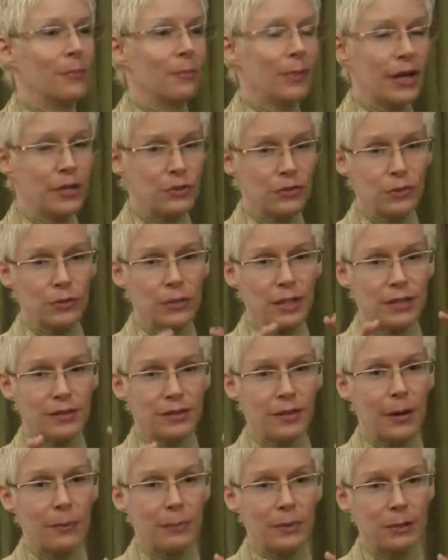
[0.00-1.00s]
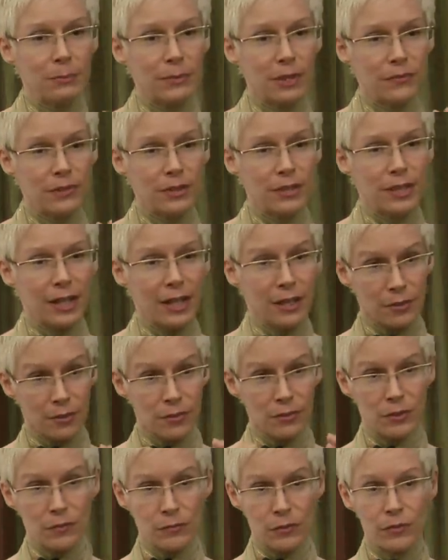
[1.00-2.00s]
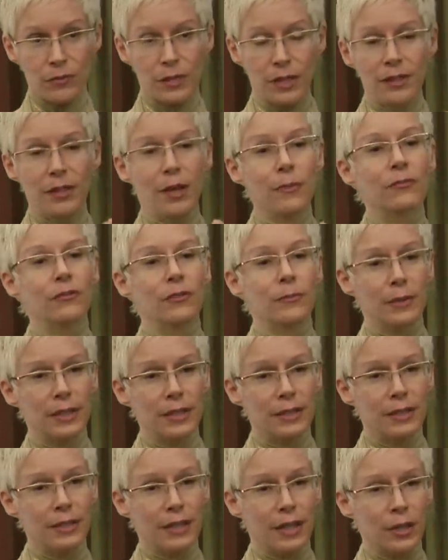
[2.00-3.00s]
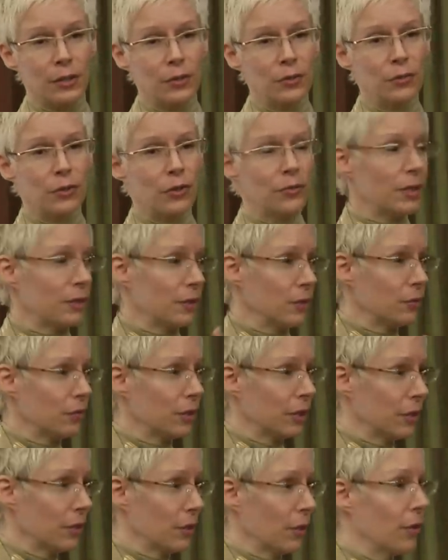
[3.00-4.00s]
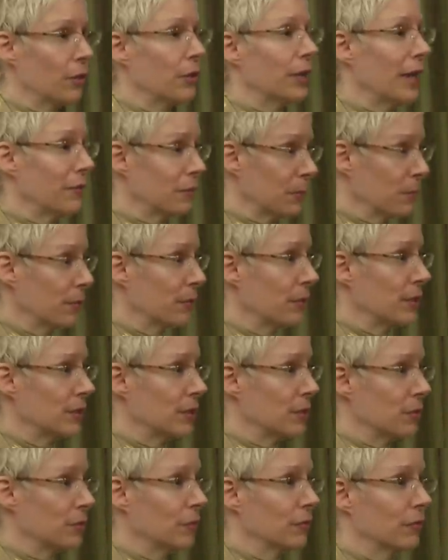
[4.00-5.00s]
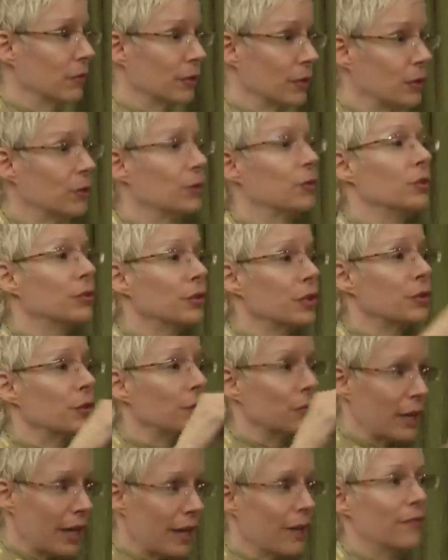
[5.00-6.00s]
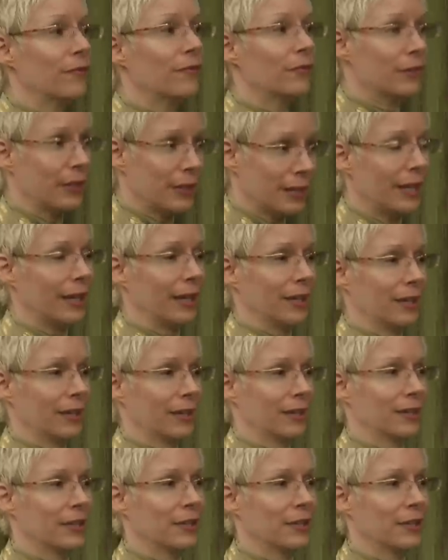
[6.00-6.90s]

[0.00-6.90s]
By doing Tarpanam every day, those of you that come from India, you know that you can go and have the priest do for you. You can do every day.